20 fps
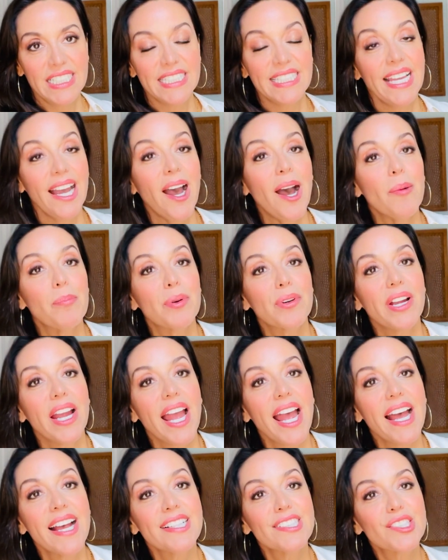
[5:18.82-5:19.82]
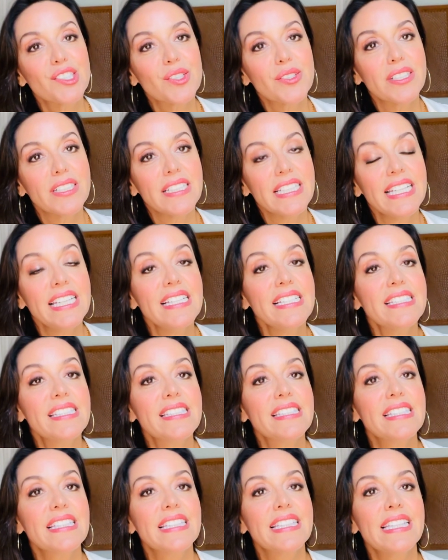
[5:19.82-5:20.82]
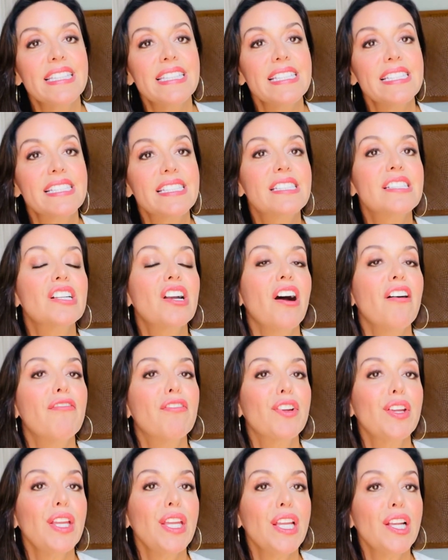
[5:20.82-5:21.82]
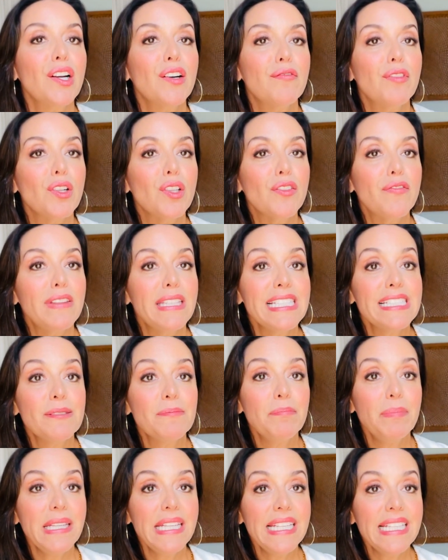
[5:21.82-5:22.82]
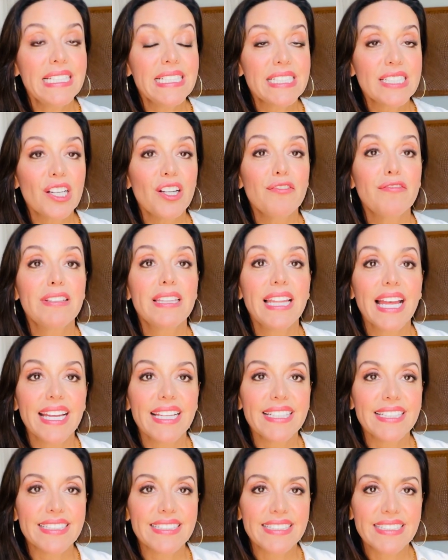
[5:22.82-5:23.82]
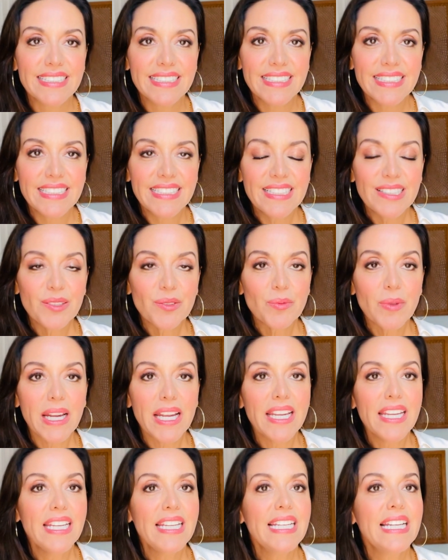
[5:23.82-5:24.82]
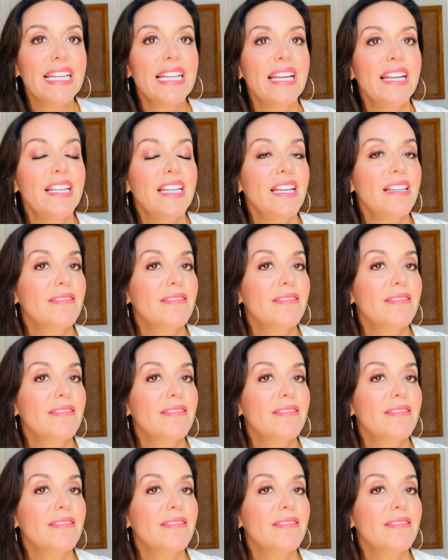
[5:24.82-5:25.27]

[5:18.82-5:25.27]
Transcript: The upper astral is the discovering of all of these beings of light, right?